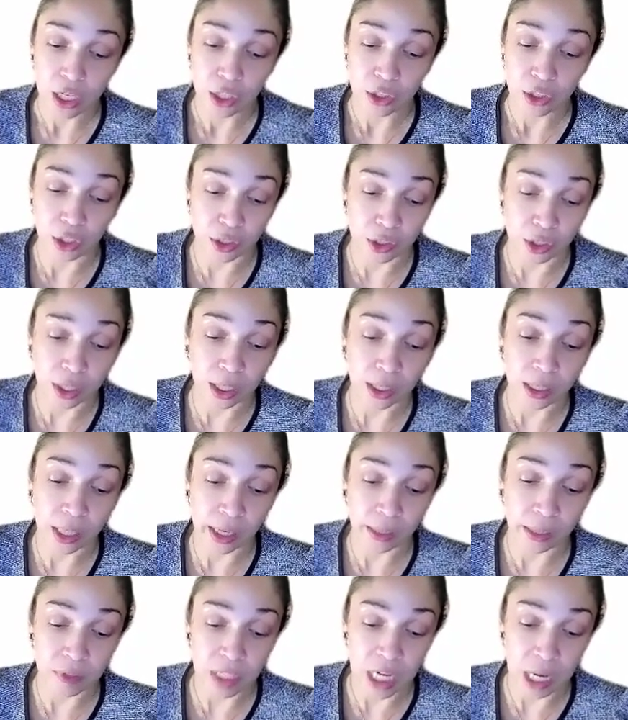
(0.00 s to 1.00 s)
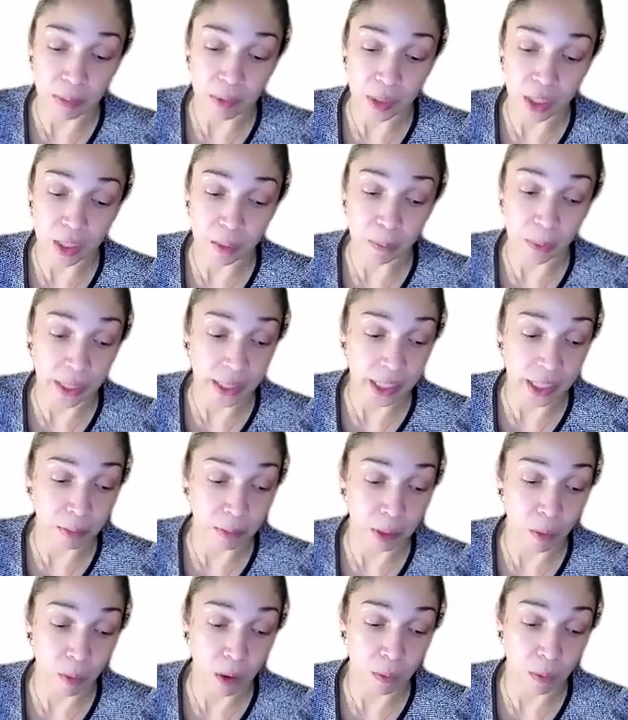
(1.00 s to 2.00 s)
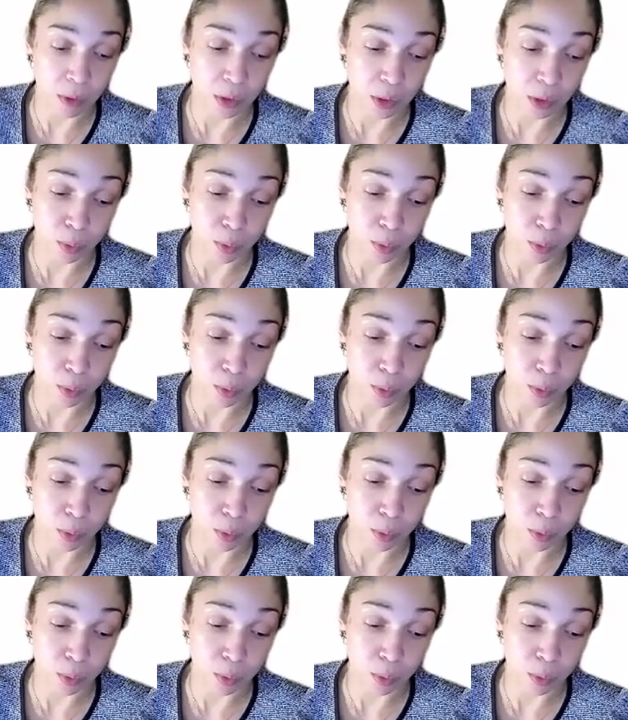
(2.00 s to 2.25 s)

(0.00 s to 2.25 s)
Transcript: She took a lot of time to explain to me what